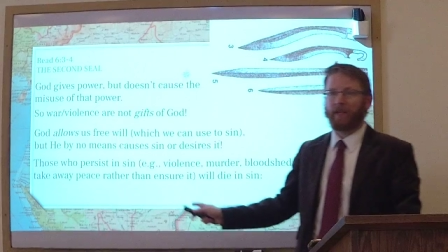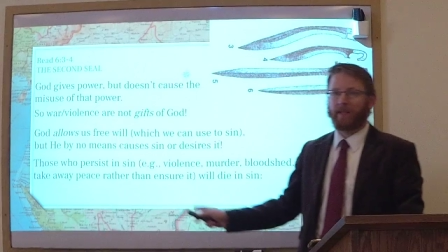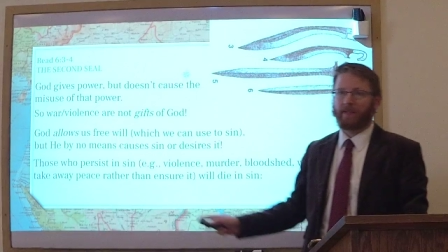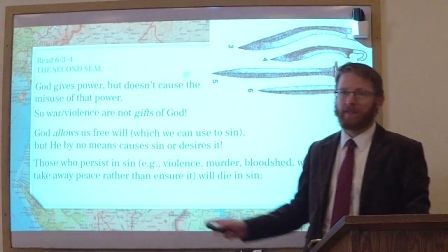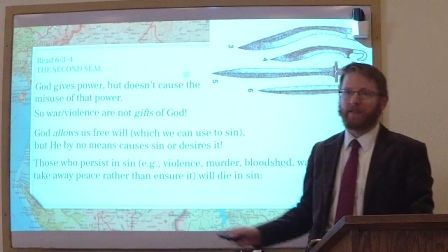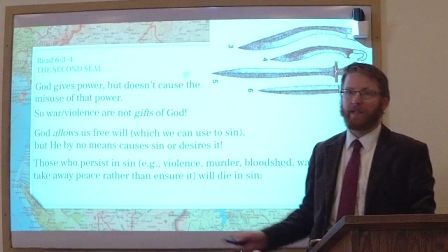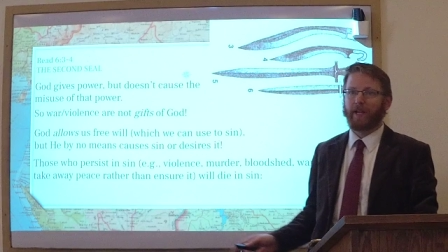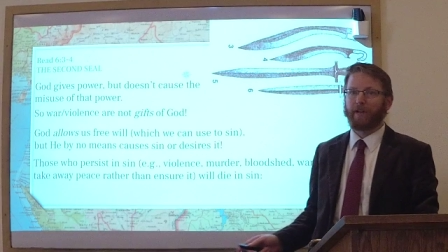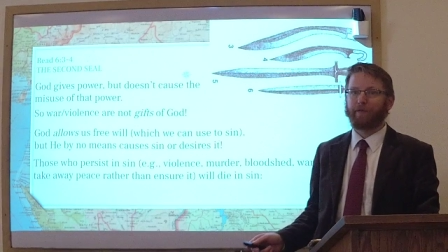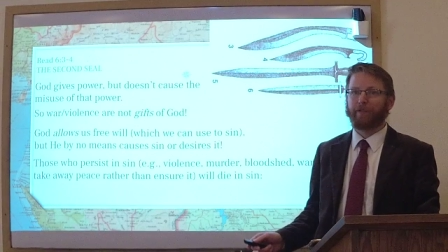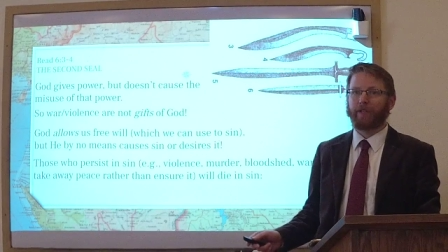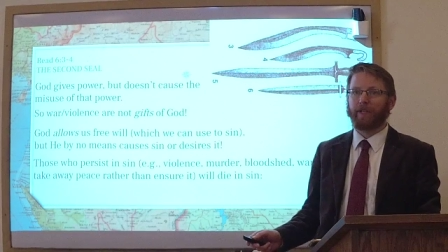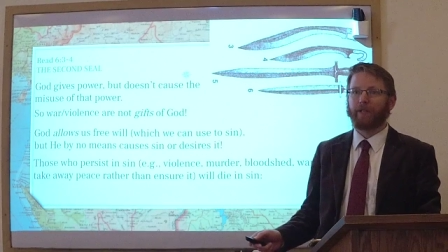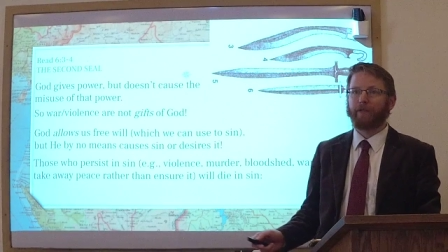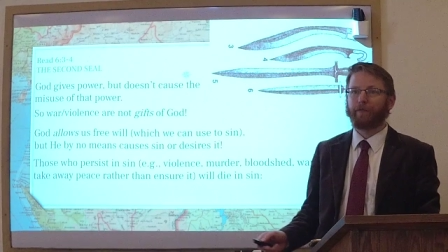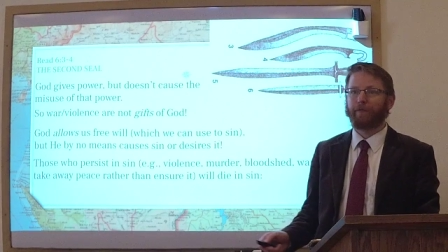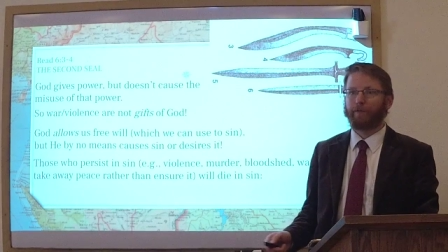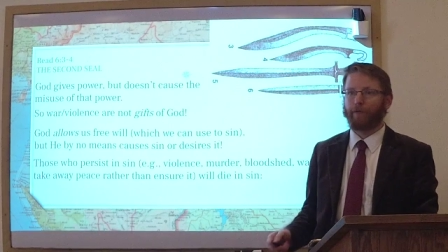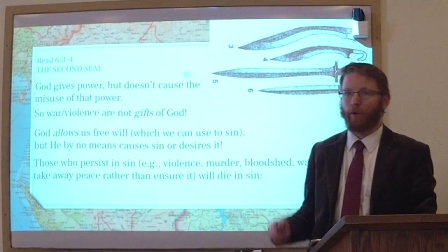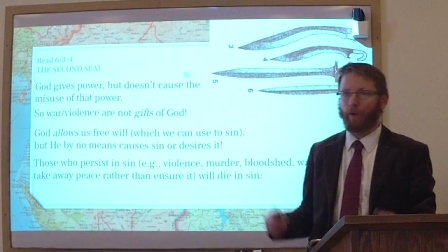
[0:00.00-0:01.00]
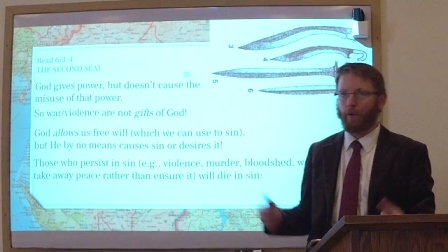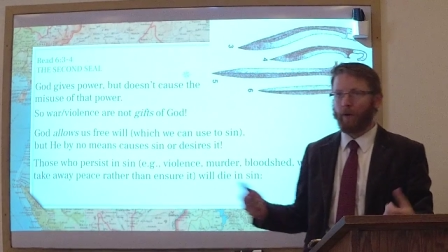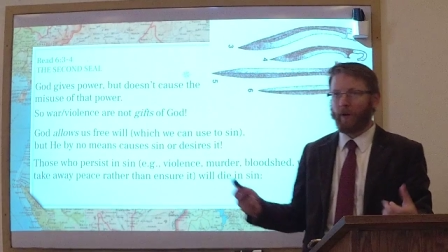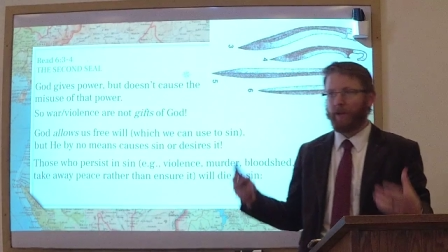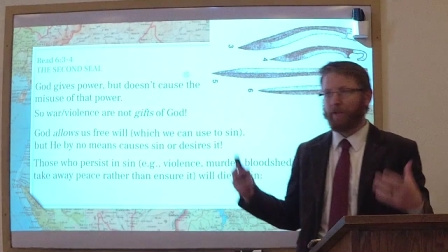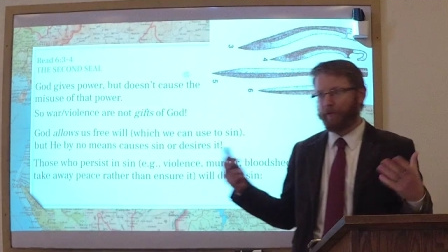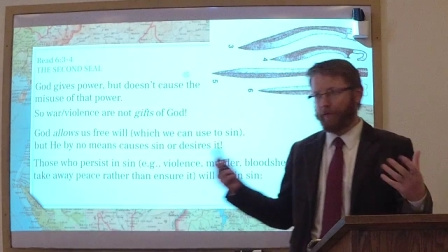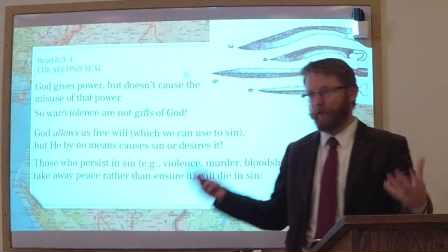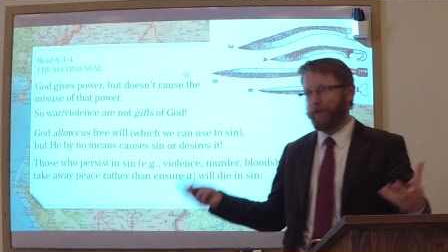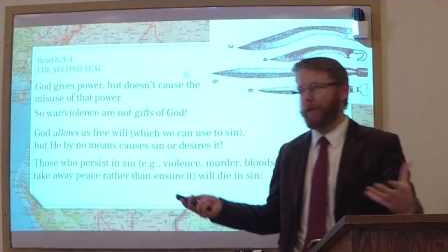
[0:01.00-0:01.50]
and safety for,
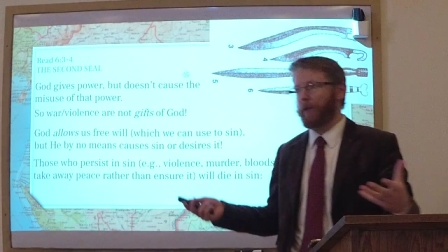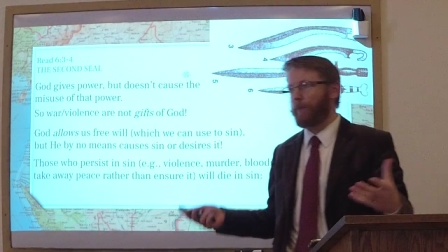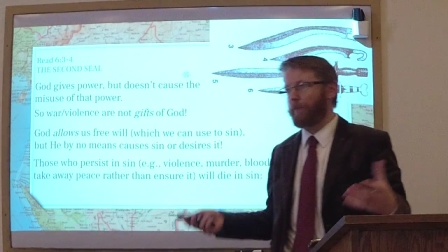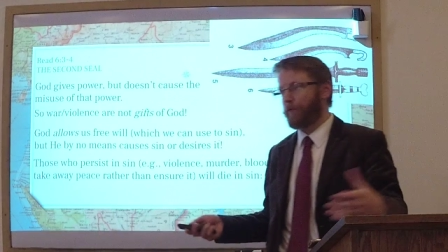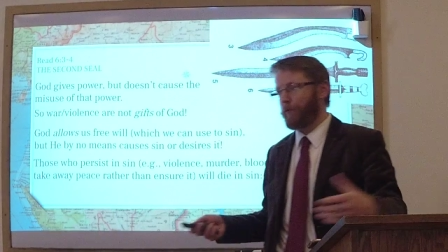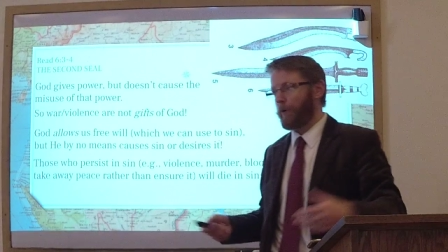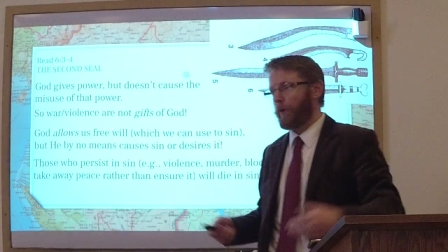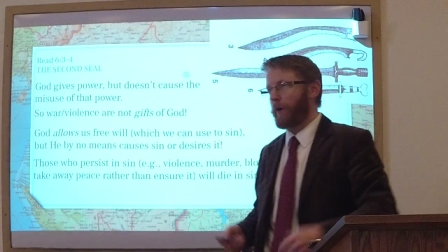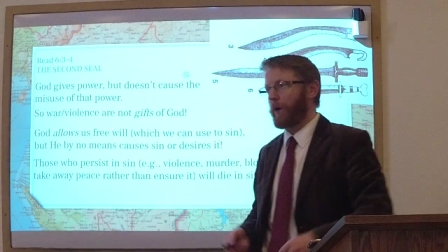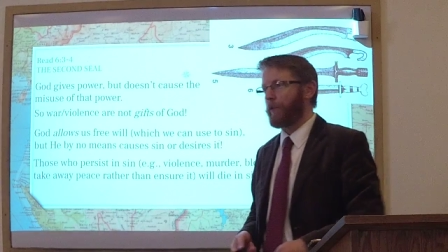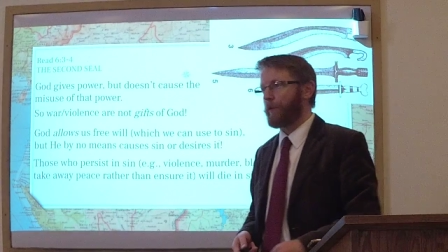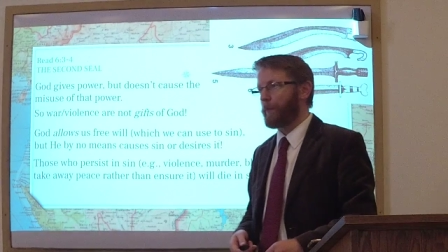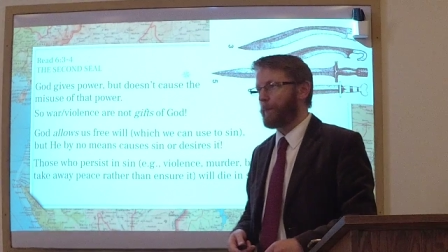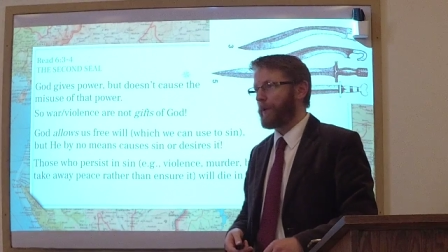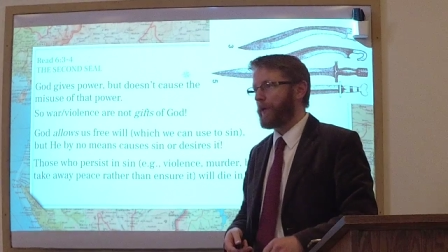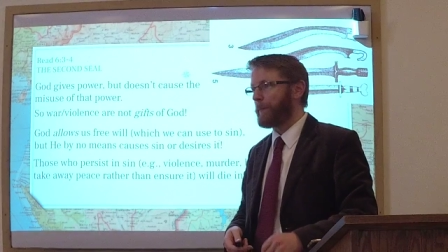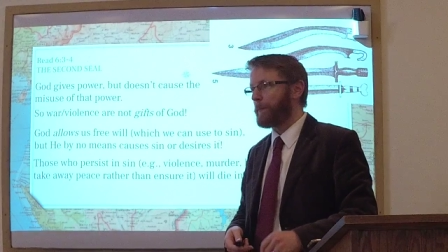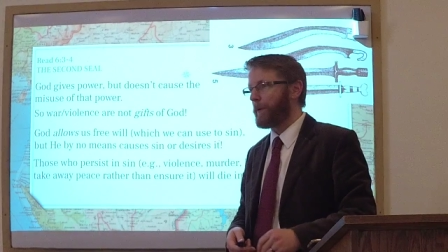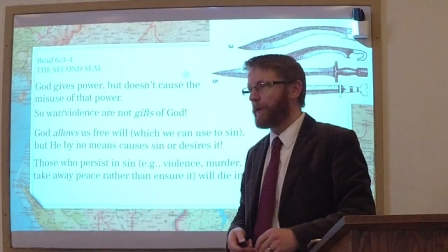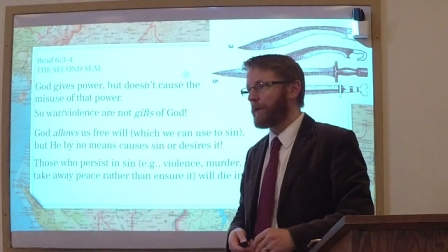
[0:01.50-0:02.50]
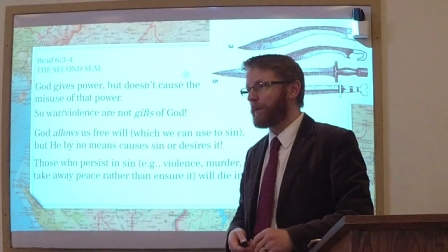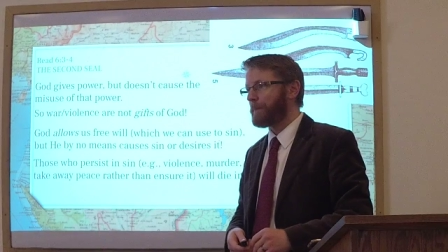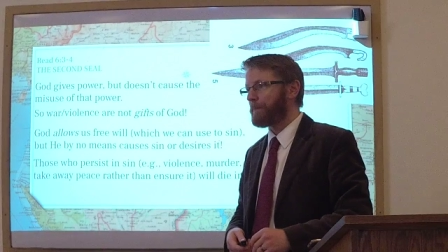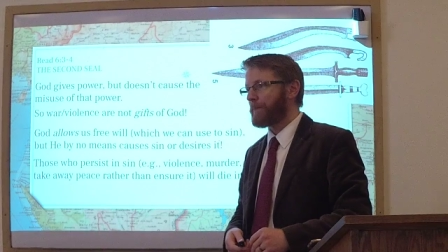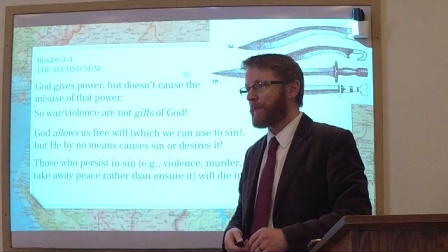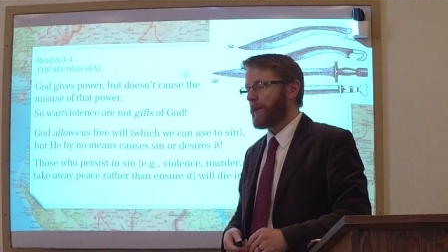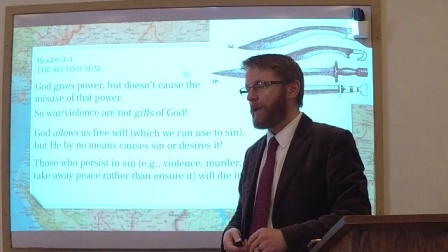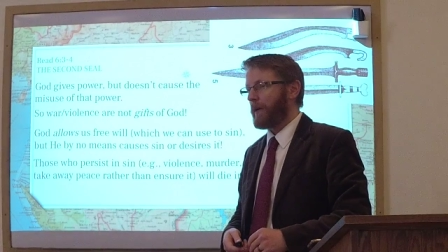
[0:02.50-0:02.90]
and freedom for other people.